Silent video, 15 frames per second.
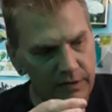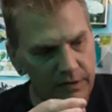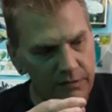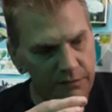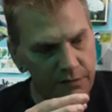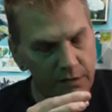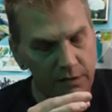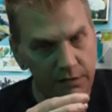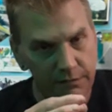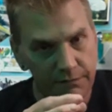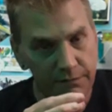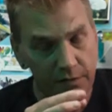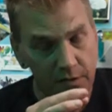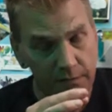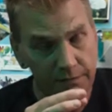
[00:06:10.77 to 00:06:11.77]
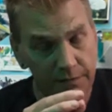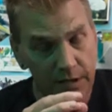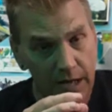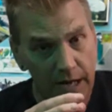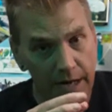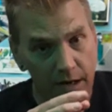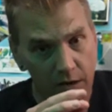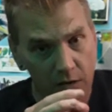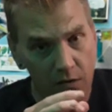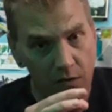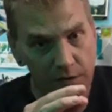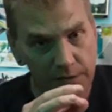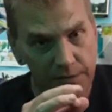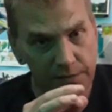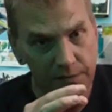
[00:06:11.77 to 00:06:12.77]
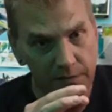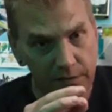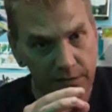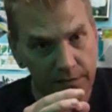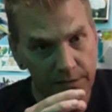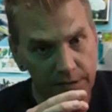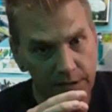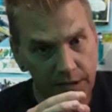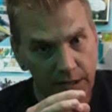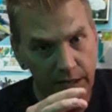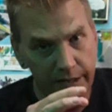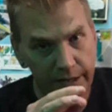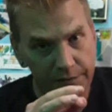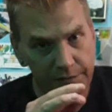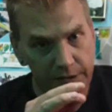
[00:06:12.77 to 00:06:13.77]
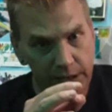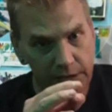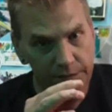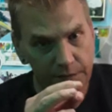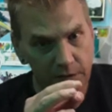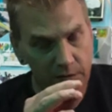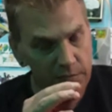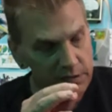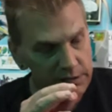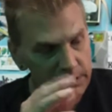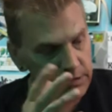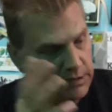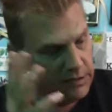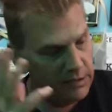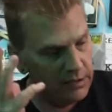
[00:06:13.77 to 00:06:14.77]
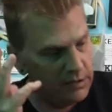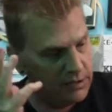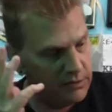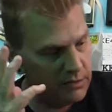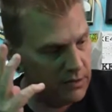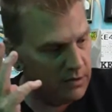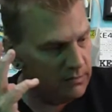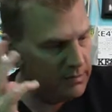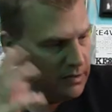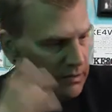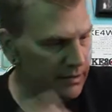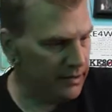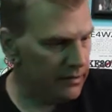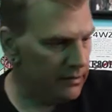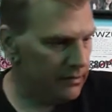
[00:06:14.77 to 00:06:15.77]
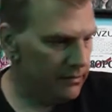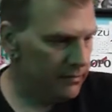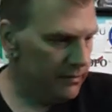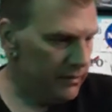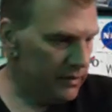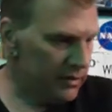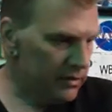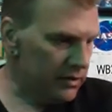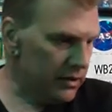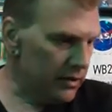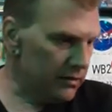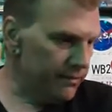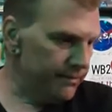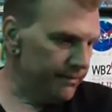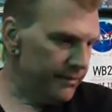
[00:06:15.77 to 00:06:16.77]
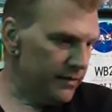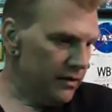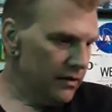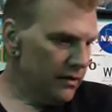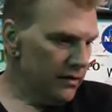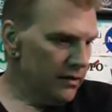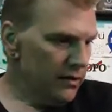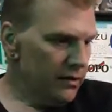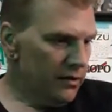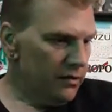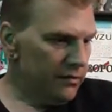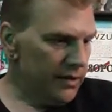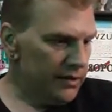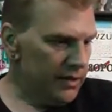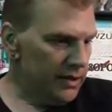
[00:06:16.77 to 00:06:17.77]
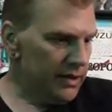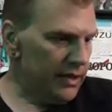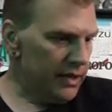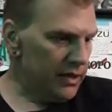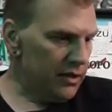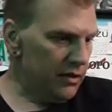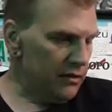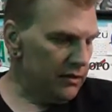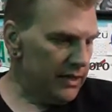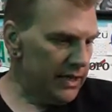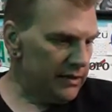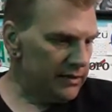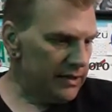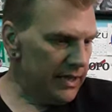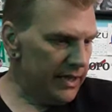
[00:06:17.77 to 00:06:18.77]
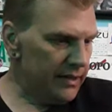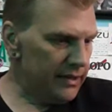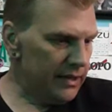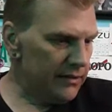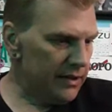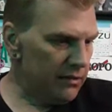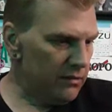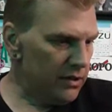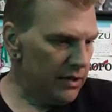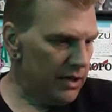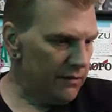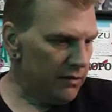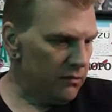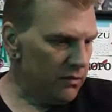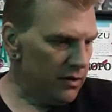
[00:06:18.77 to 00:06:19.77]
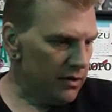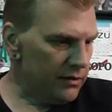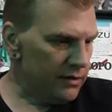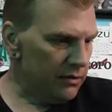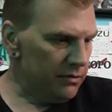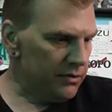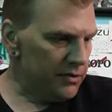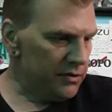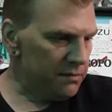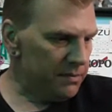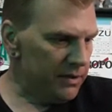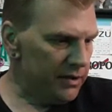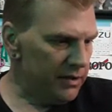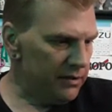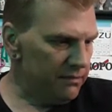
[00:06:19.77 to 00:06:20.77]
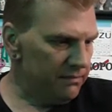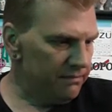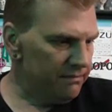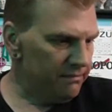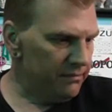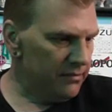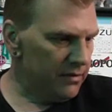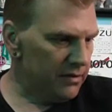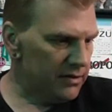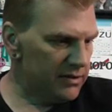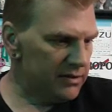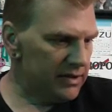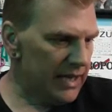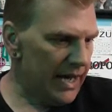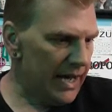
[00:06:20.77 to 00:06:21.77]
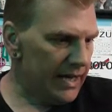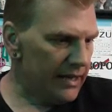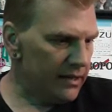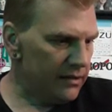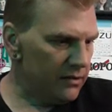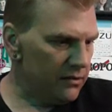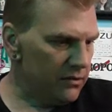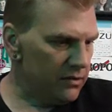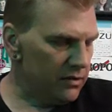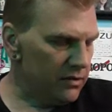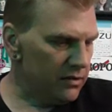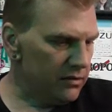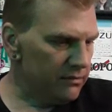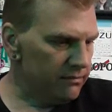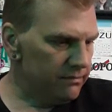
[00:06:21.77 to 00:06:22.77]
for iron cores for IF transformers. They're all broken. So if I did get it going last night, that thing would have never worked. It would just be static or